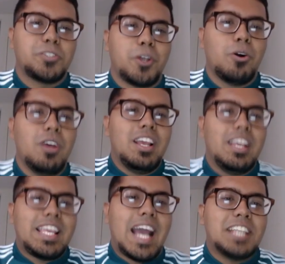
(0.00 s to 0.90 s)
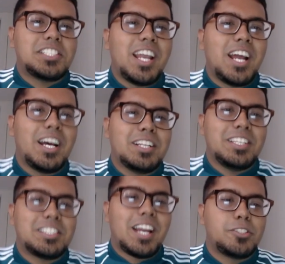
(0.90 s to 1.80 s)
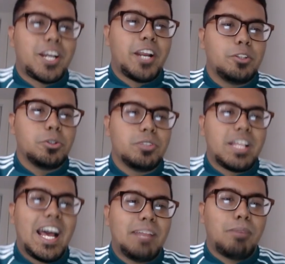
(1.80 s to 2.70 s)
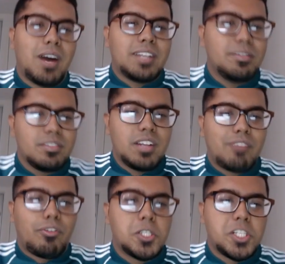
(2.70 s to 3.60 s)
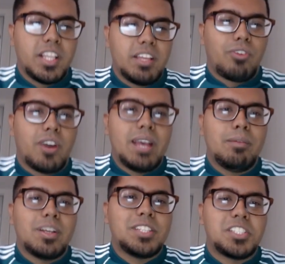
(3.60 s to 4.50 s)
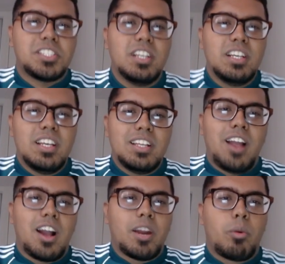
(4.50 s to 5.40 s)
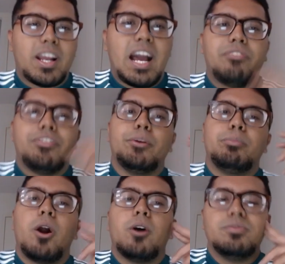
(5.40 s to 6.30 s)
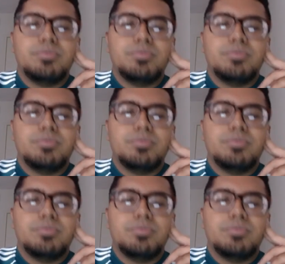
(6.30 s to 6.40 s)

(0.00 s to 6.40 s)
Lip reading: So yeah, he's gonna try to do that, but unfortunately for him, it's not gonna work out for you, bro.